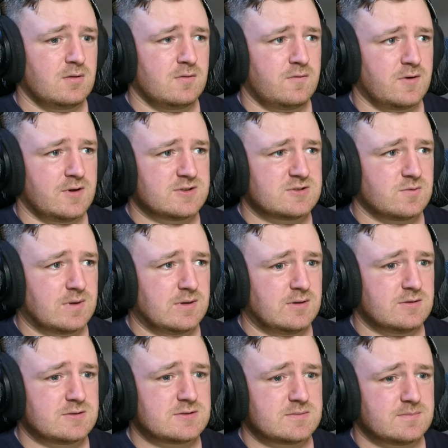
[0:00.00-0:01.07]
France,
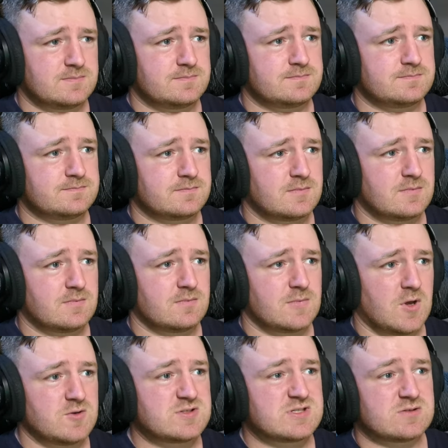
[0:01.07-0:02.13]
Wales.
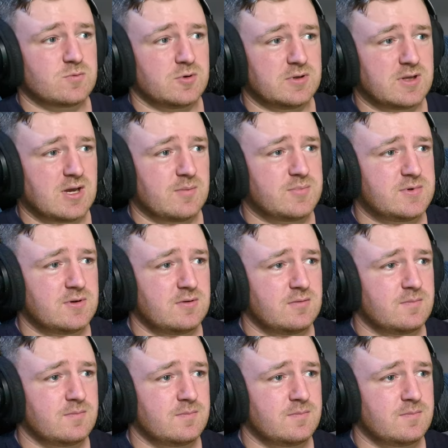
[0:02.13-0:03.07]
Oh, this is World Cup, too.